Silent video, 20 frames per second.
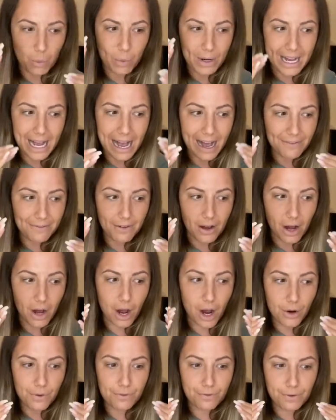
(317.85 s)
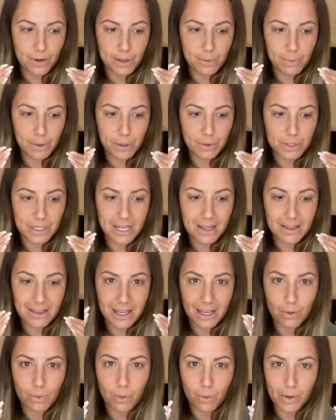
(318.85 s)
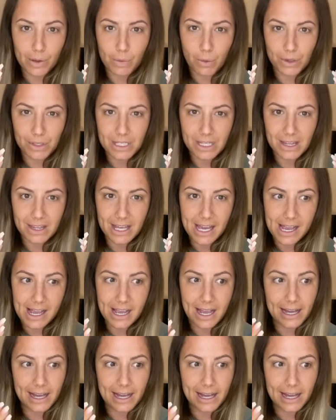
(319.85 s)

We have our own free will to think what we want to think.